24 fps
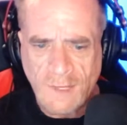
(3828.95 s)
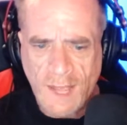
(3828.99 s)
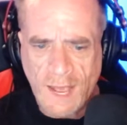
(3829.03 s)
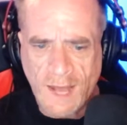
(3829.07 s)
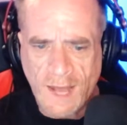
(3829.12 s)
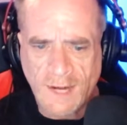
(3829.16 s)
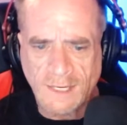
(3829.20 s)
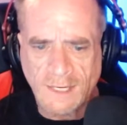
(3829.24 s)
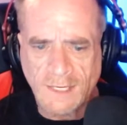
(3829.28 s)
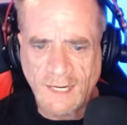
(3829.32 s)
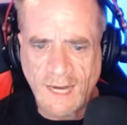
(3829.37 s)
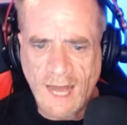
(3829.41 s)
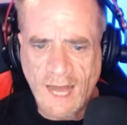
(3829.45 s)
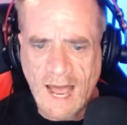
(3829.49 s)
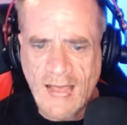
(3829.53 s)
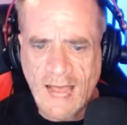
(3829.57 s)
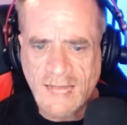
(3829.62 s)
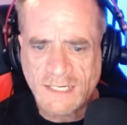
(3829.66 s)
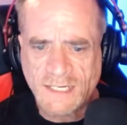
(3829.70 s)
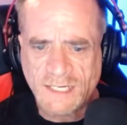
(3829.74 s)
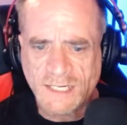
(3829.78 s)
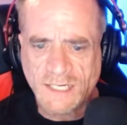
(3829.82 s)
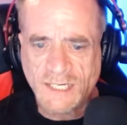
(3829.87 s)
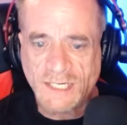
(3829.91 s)
And at
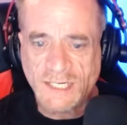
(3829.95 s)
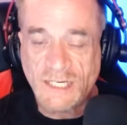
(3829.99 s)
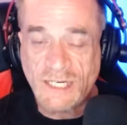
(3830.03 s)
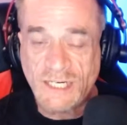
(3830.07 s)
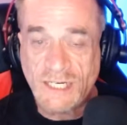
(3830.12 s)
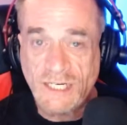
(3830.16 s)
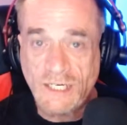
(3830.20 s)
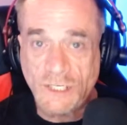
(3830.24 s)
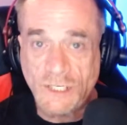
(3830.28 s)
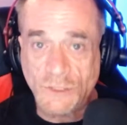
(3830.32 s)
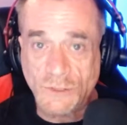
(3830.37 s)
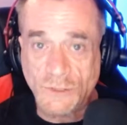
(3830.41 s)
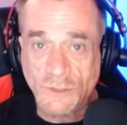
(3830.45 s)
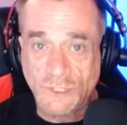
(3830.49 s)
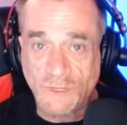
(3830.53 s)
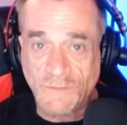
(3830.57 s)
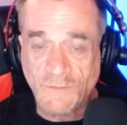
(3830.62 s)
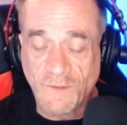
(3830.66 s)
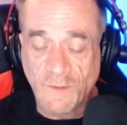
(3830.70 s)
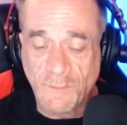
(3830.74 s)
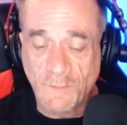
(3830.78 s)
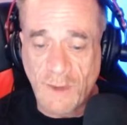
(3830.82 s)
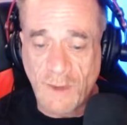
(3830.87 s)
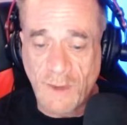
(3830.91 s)
last the seniors of
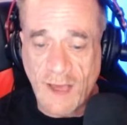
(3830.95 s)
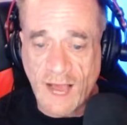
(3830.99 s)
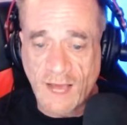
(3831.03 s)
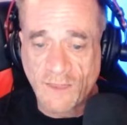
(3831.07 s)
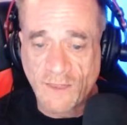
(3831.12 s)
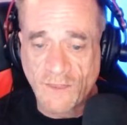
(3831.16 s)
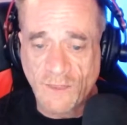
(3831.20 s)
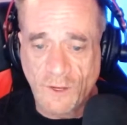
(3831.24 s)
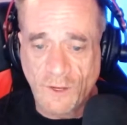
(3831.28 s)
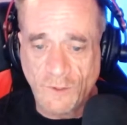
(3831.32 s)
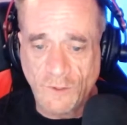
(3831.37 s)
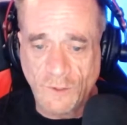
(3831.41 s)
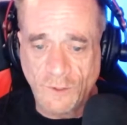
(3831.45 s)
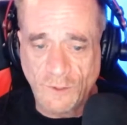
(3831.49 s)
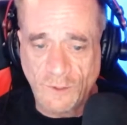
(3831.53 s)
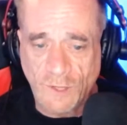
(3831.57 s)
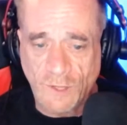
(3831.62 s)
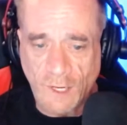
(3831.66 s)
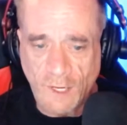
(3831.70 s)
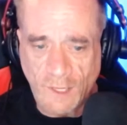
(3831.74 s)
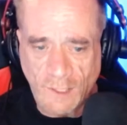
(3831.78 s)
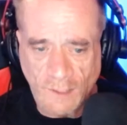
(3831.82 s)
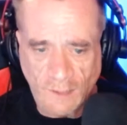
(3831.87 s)
the pack thundered,